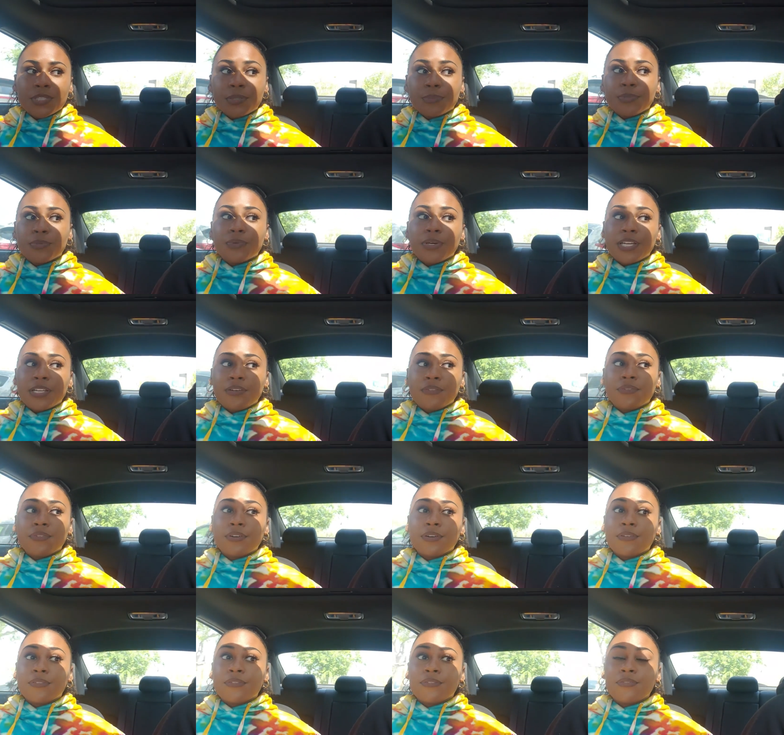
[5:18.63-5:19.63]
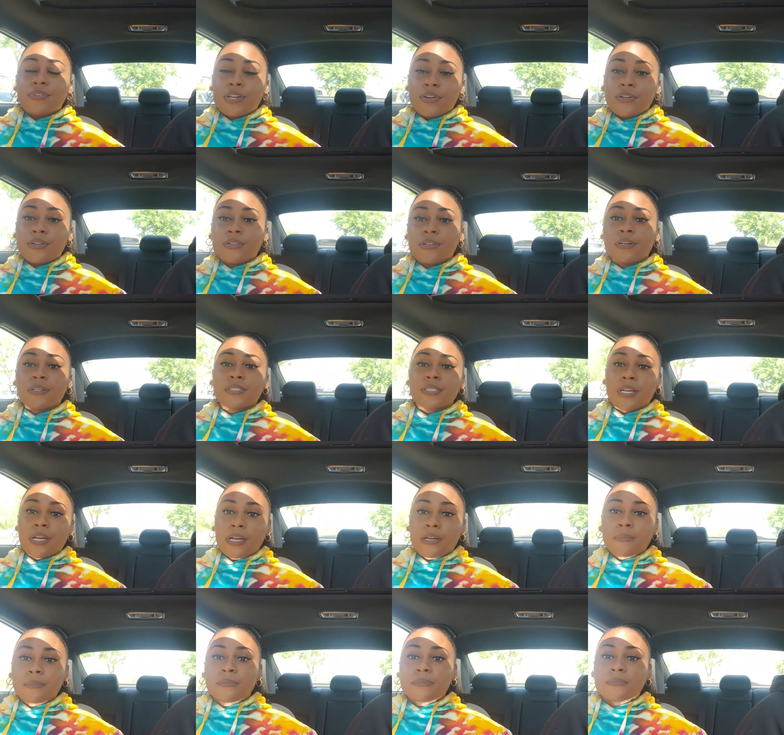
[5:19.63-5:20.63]
we're going to be waiting for a very long
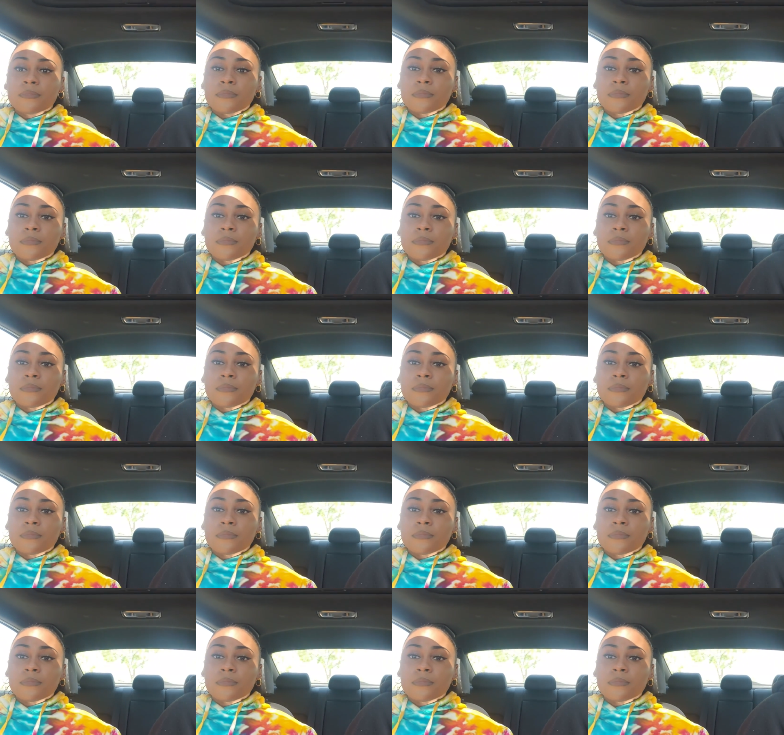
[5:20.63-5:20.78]
time.